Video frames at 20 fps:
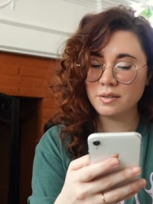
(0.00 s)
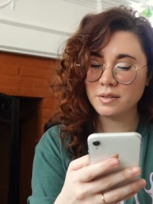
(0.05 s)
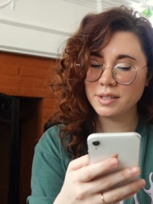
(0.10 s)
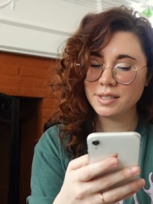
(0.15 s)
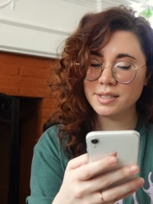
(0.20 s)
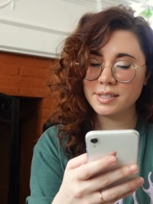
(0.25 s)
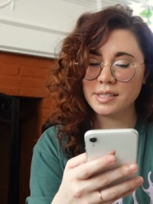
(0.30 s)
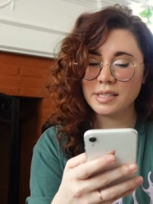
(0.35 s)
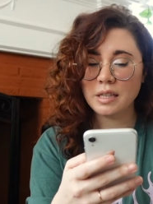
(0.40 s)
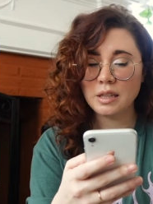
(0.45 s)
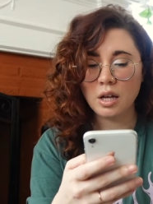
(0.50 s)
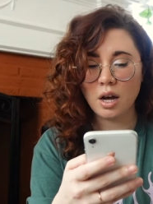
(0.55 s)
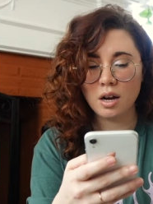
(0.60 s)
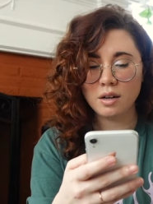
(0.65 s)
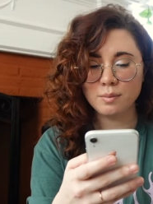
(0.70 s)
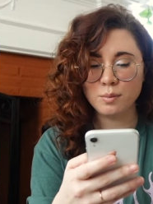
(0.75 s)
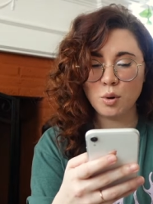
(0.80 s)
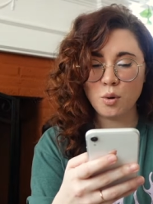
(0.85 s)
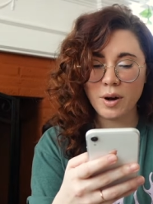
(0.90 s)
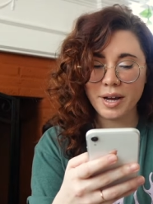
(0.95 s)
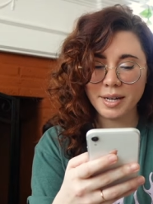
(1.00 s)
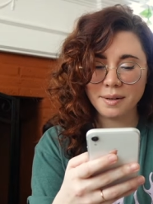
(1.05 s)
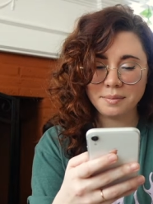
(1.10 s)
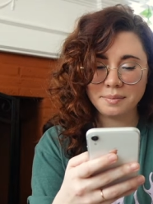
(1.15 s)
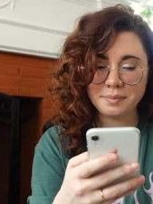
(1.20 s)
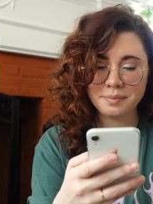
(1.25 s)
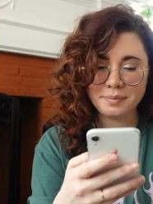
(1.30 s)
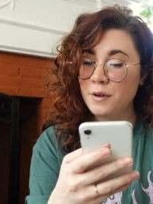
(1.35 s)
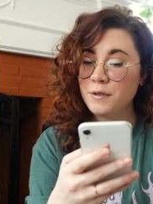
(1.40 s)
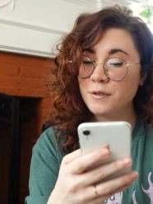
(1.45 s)
Oh, this is a long boy.
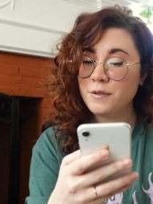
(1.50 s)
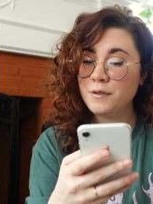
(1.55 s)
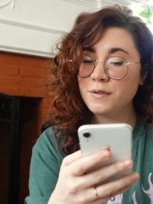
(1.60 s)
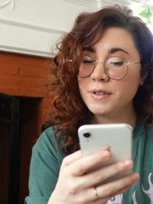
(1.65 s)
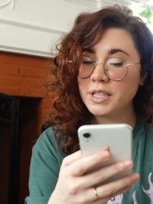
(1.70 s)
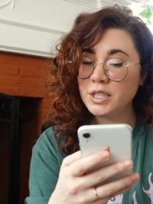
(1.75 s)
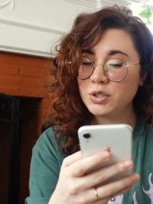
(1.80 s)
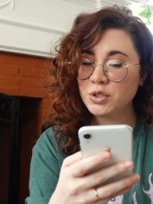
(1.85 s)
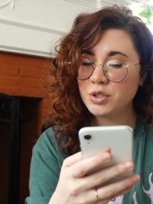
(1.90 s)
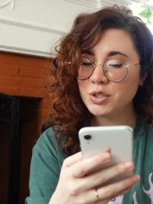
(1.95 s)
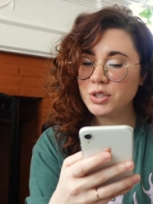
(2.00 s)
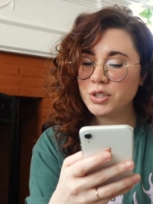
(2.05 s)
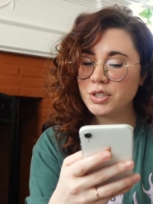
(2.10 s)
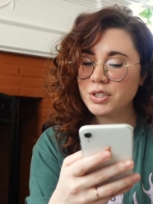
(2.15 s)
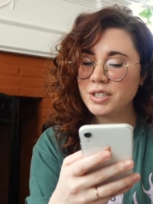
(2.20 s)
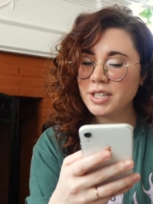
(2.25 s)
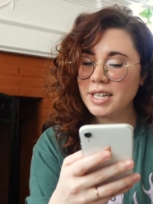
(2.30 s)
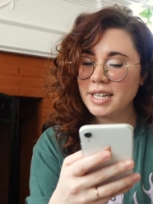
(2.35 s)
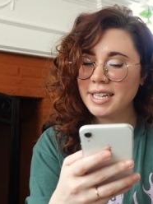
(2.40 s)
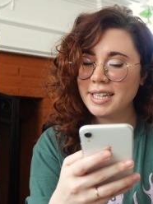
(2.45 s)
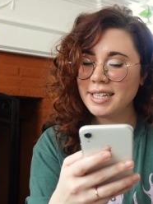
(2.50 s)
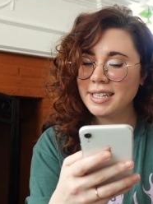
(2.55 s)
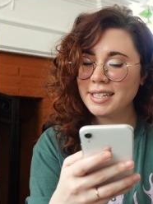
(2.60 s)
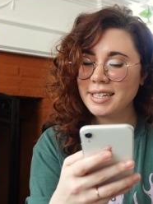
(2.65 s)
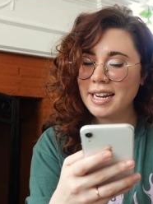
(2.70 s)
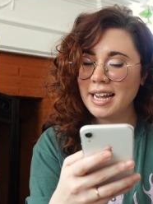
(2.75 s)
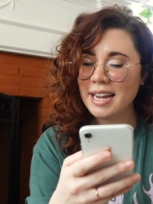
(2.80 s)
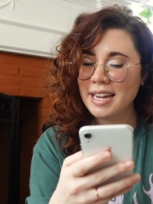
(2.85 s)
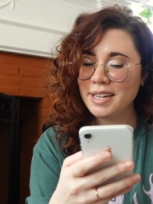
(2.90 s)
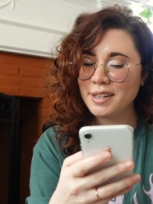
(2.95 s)
Featured
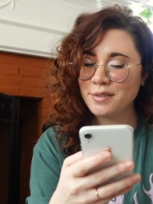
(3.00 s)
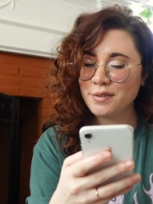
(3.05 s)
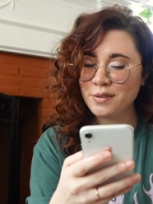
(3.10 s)
in a